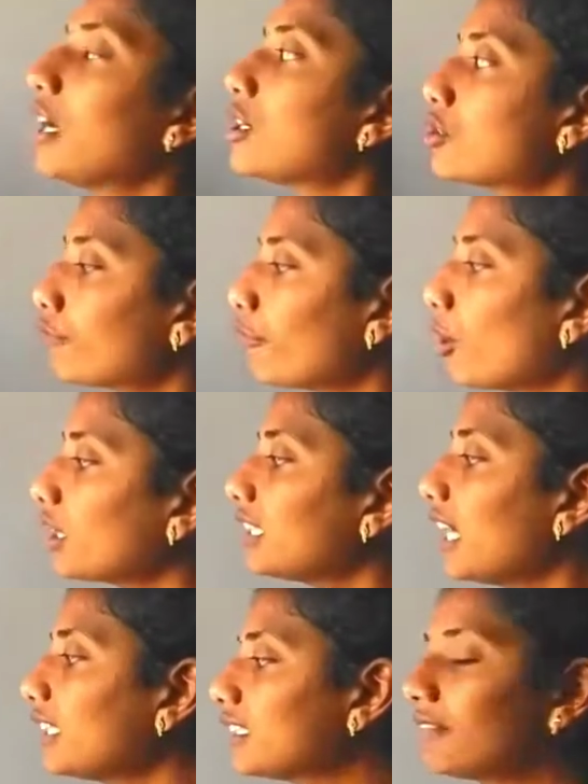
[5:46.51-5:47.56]
So for
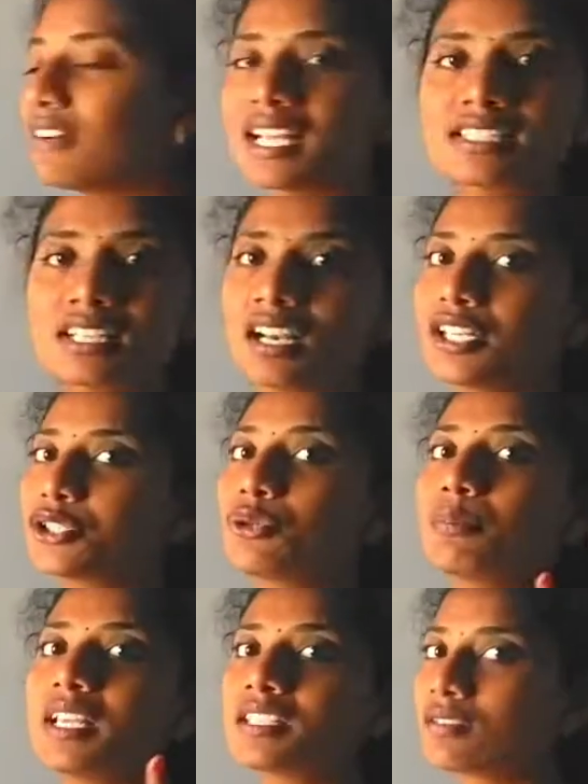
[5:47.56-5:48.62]
that the vascular tissue
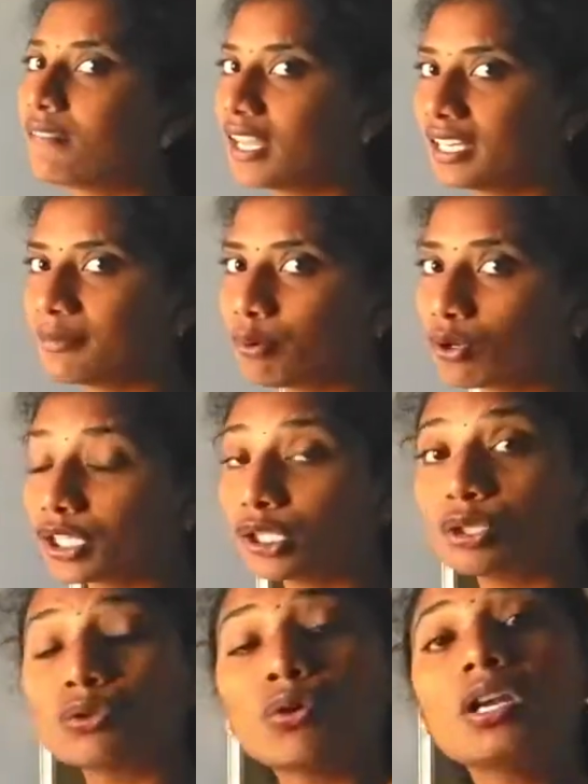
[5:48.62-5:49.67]
plays a very
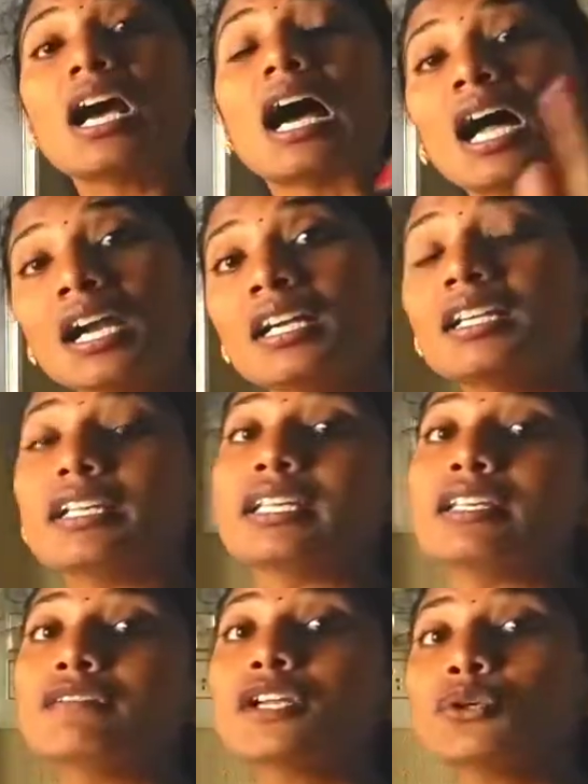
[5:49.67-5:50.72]
important role, and
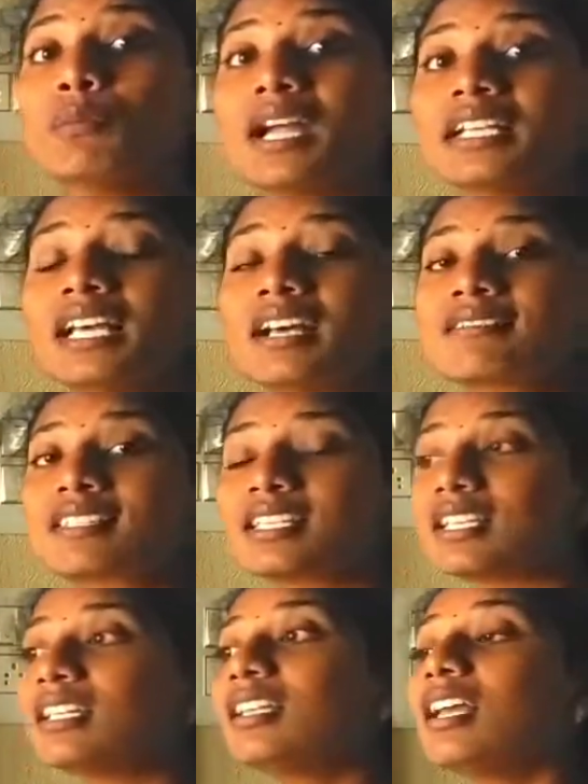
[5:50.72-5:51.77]
even you might have
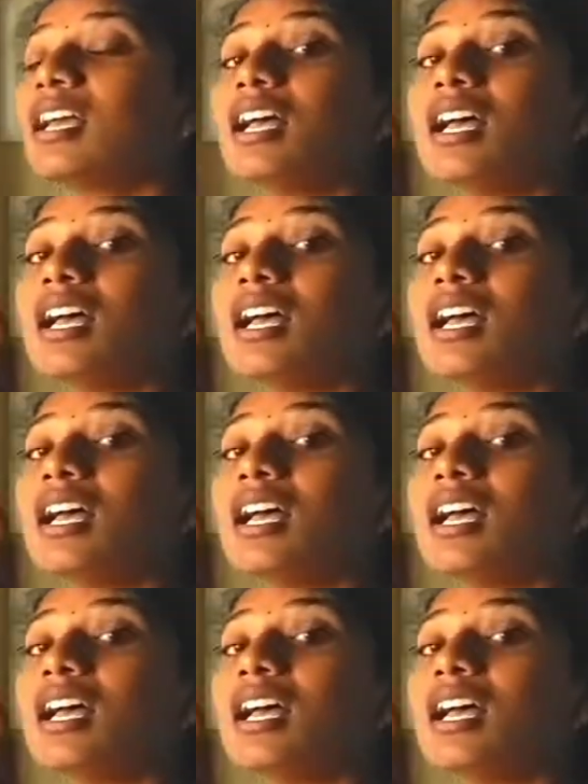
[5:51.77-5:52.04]
seen